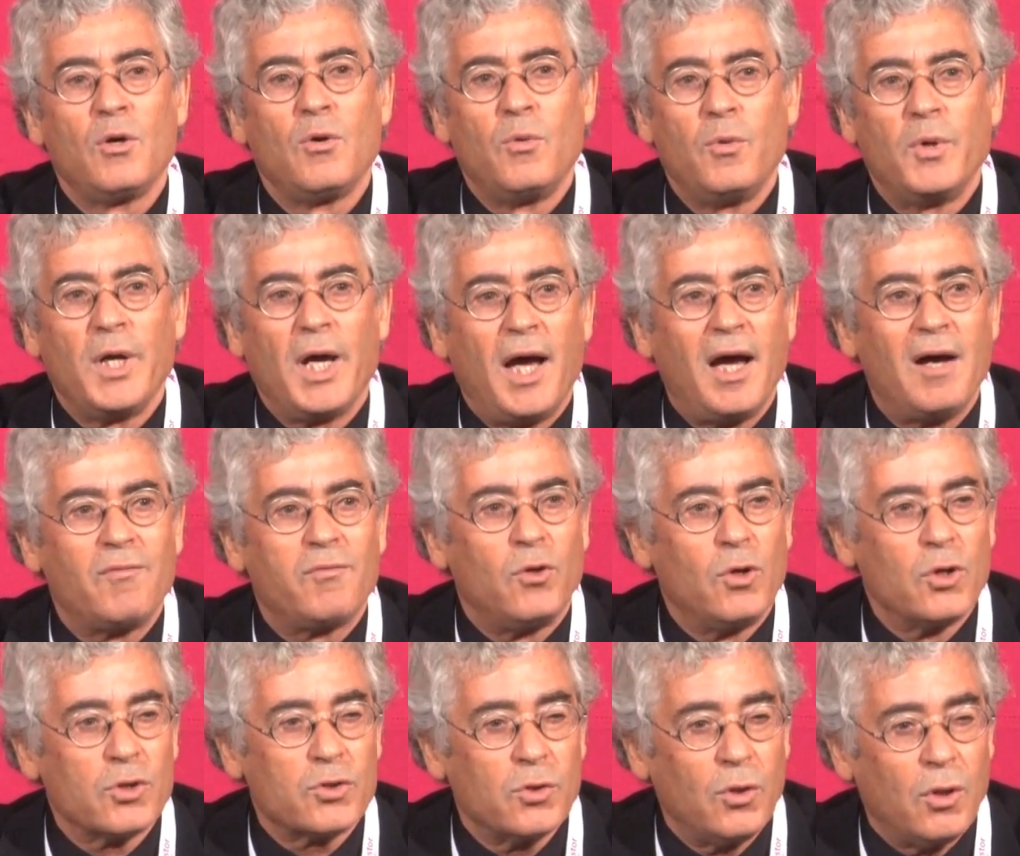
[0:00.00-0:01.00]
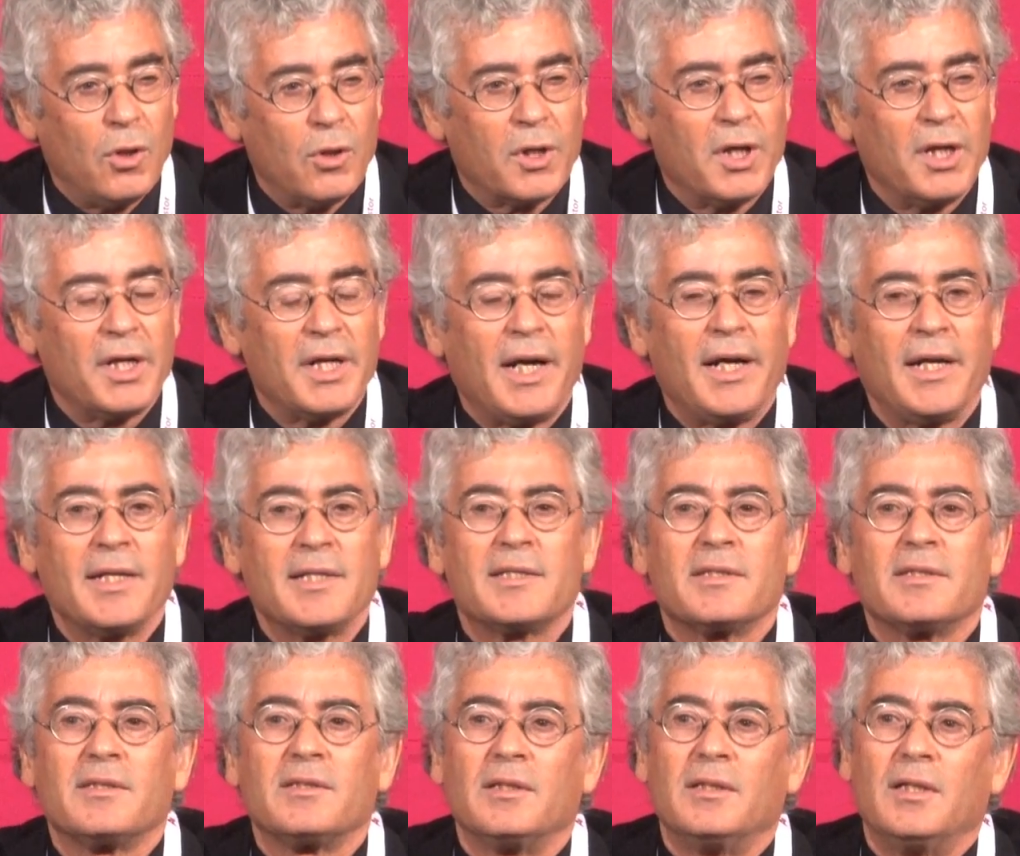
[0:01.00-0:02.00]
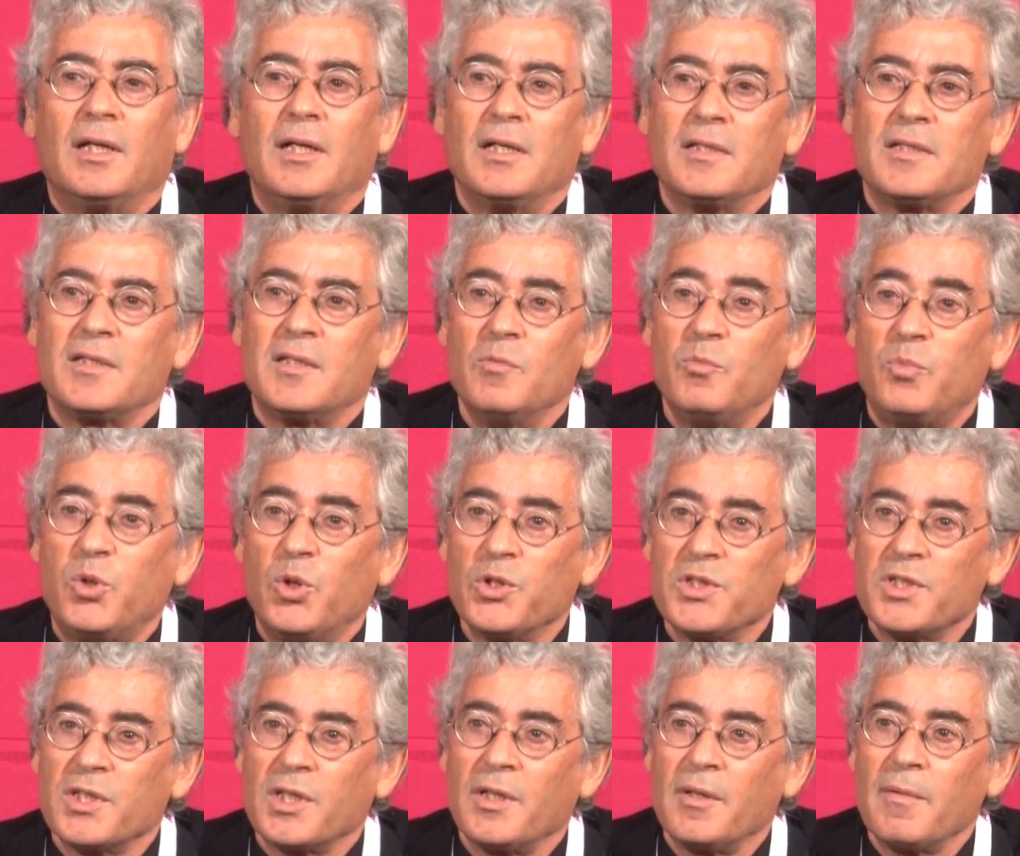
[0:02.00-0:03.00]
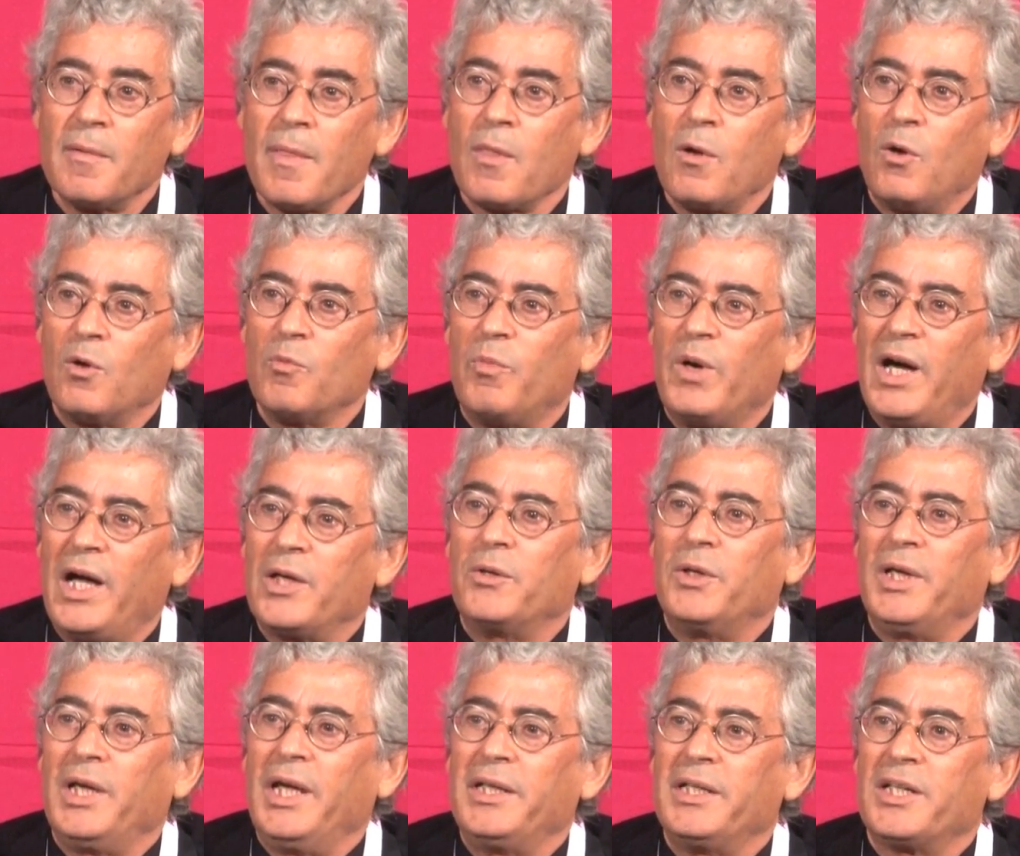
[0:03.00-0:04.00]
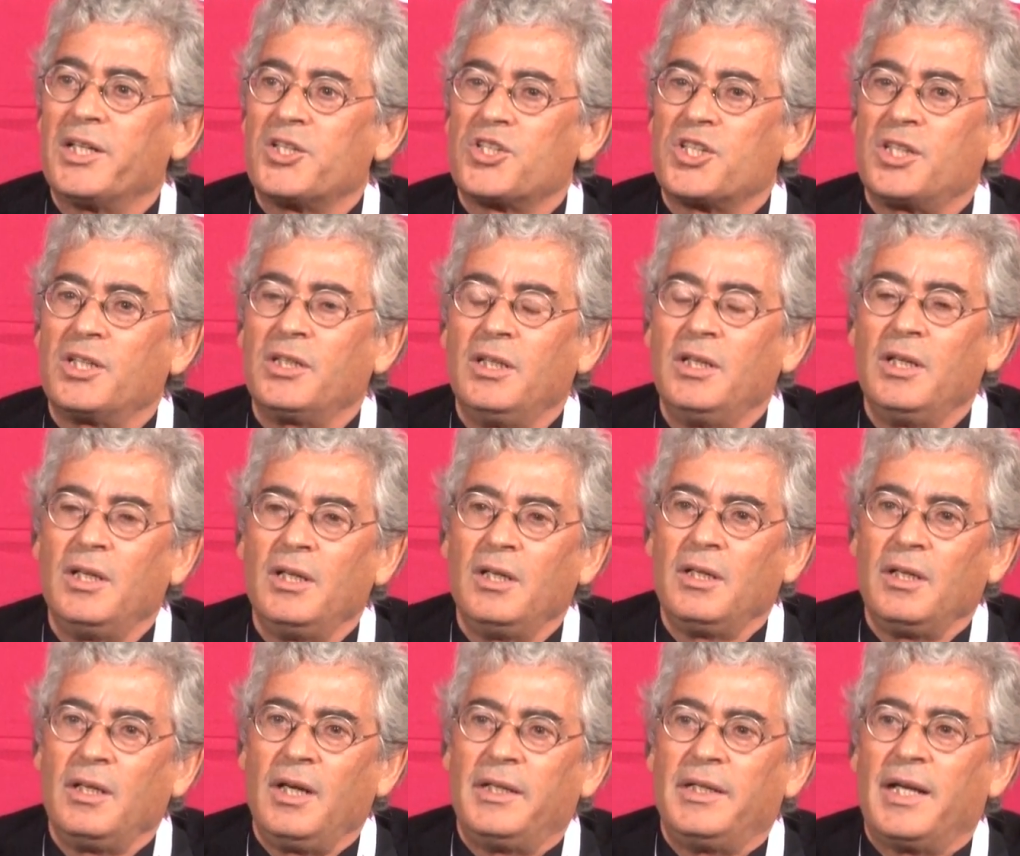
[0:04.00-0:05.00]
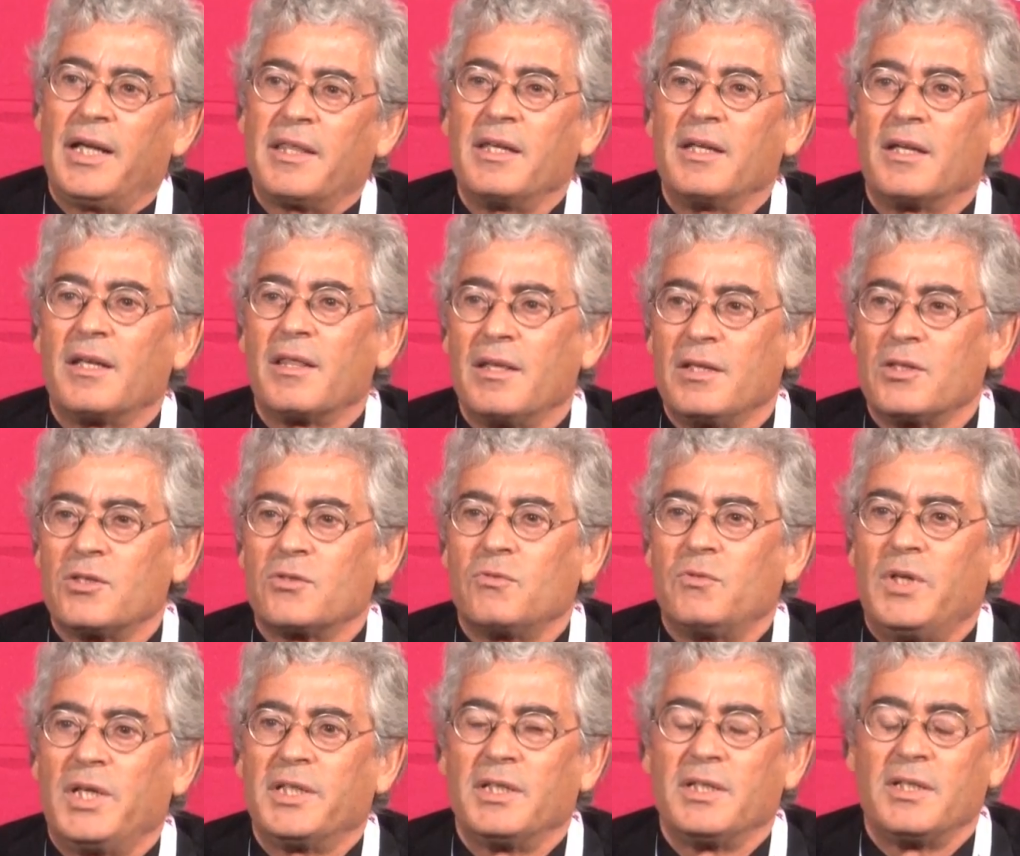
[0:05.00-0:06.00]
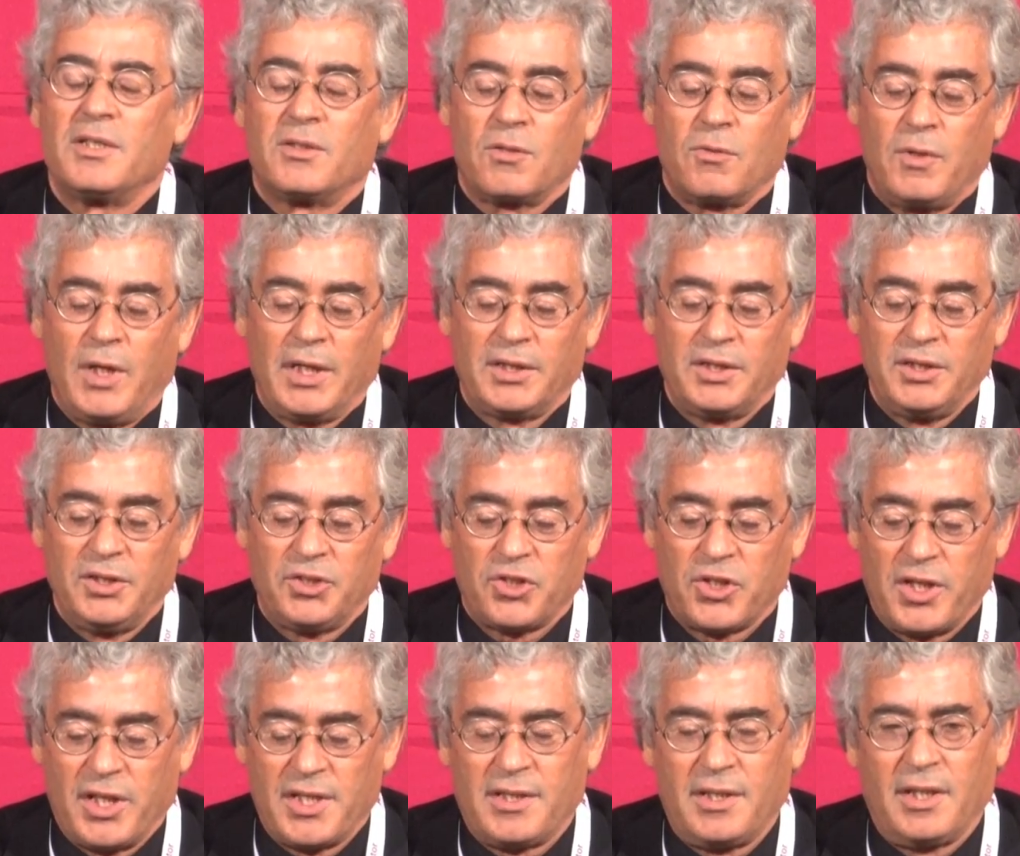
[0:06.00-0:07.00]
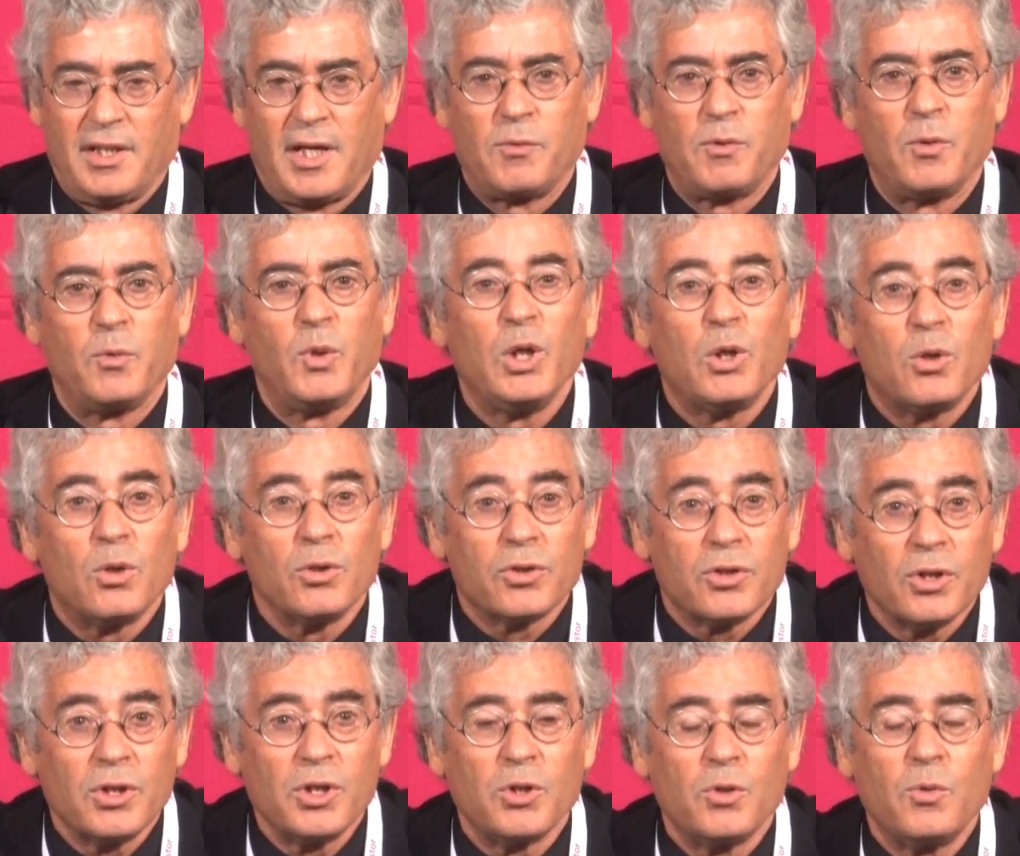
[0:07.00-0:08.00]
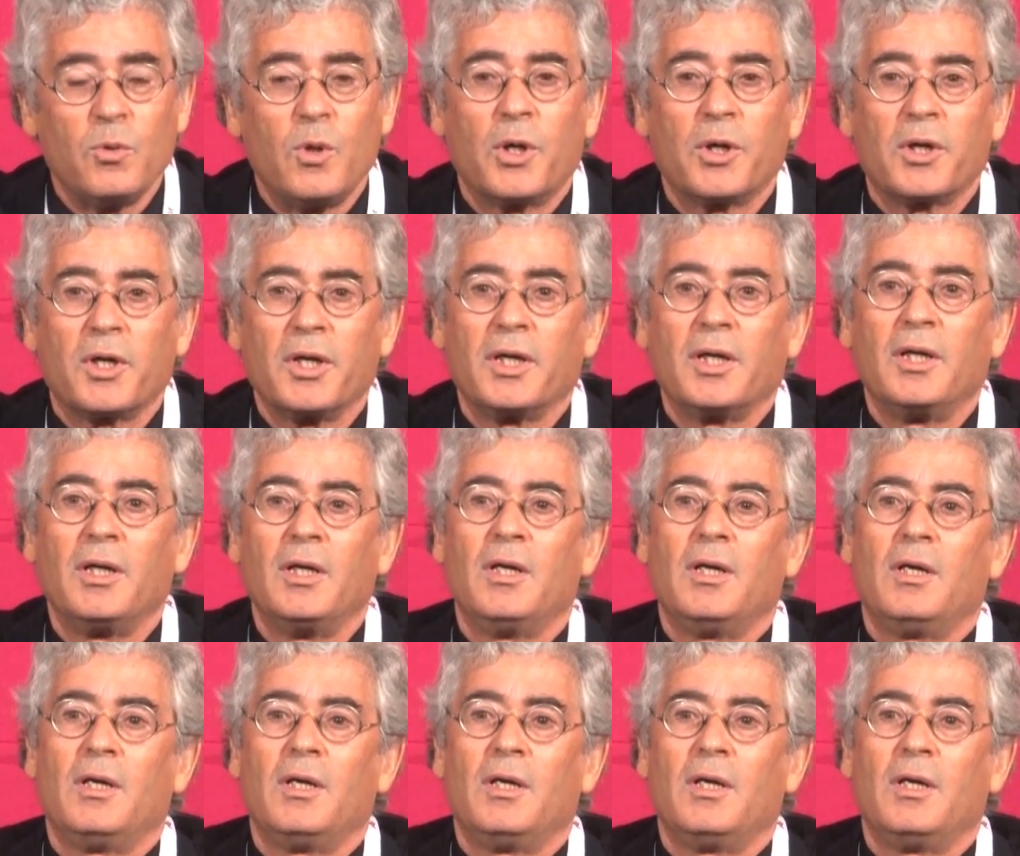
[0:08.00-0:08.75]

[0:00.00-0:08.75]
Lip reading: We have also organized symposia on bioenergy, and I think this one is quite interesting, and we will continue working